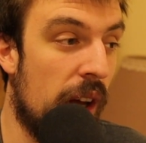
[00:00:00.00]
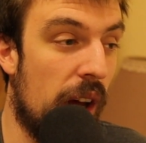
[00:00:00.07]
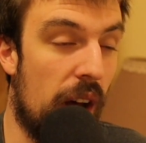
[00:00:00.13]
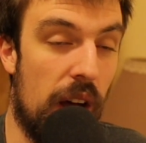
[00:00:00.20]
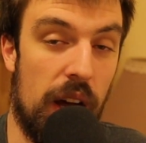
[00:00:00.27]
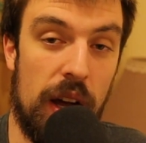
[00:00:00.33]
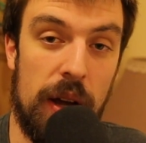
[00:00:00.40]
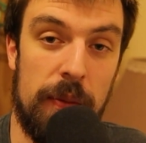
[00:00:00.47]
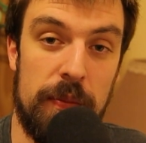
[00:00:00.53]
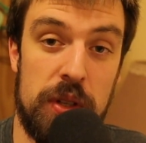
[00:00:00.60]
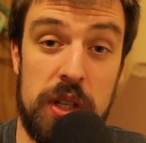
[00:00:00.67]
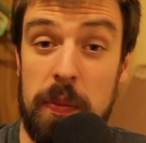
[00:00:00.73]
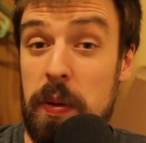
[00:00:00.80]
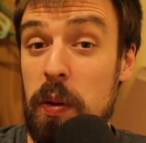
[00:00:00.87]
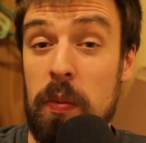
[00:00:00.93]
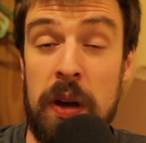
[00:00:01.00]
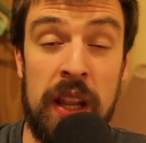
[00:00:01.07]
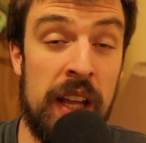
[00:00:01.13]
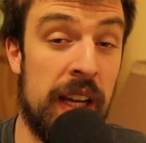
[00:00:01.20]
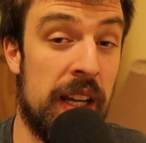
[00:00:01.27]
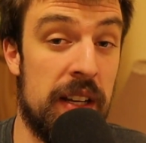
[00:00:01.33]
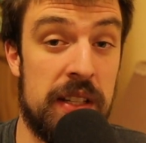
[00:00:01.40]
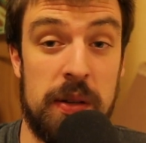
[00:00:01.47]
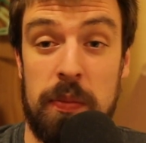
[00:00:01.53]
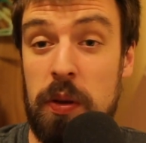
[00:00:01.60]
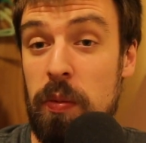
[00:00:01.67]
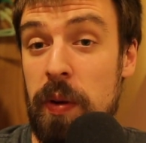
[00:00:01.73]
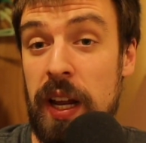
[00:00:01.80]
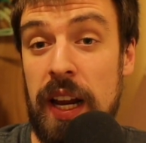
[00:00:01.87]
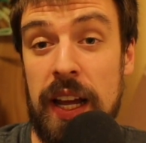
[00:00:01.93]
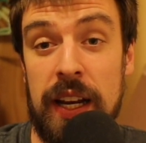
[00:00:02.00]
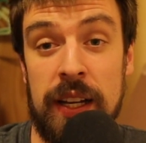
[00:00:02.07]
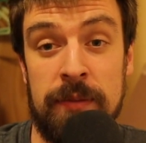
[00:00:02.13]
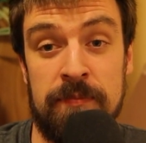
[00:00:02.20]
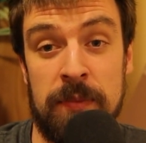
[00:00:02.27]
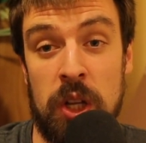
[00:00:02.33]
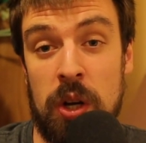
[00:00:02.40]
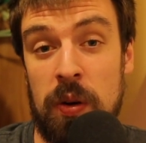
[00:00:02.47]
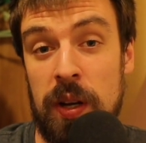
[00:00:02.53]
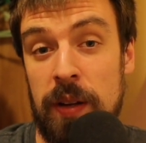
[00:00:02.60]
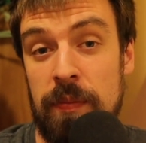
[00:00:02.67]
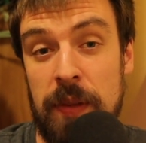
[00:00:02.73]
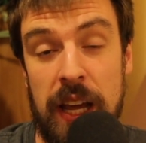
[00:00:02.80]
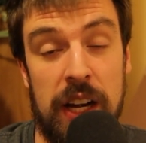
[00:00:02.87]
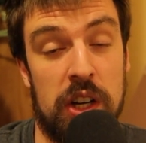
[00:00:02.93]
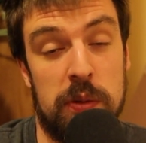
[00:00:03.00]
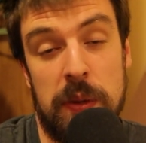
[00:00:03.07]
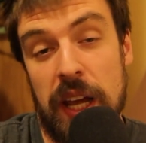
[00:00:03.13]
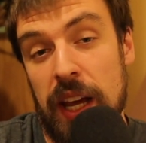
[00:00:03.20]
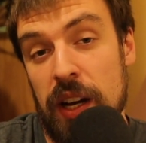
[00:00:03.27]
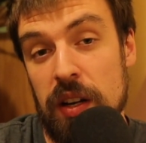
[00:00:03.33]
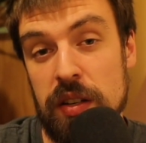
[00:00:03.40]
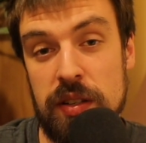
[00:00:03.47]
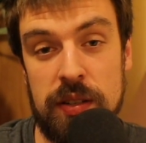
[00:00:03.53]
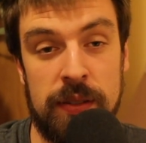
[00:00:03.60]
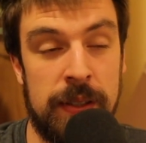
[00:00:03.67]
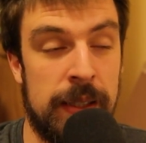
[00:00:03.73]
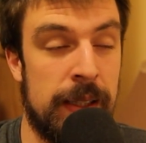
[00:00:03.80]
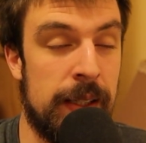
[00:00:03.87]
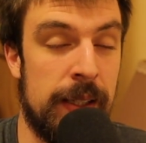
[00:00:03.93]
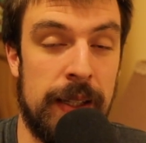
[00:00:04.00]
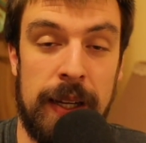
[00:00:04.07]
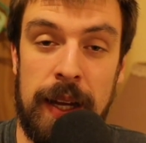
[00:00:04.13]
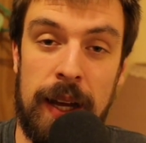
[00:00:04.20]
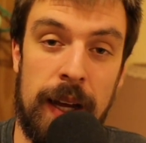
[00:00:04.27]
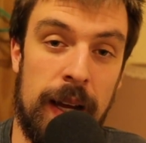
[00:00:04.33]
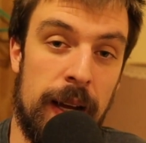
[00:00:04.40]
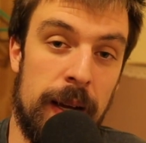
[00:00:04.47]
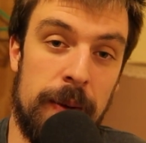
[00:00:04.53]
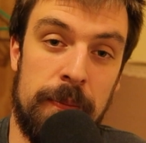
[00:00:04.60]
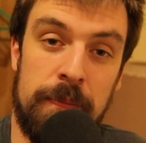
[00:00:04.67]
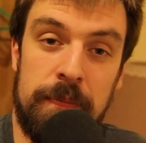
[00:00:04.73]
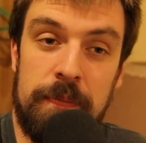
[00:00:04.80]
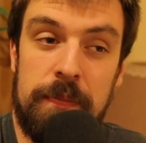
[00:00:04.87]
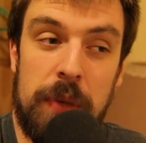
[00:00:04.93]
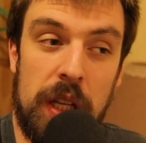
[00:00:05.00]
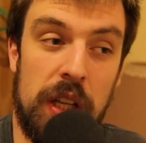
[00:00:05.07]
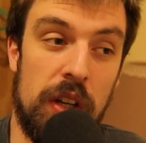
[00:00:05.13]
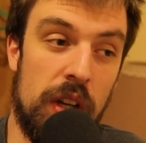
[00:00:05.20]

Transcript: Some people might like it. Some people might hate it. You know what? Haters be haters. But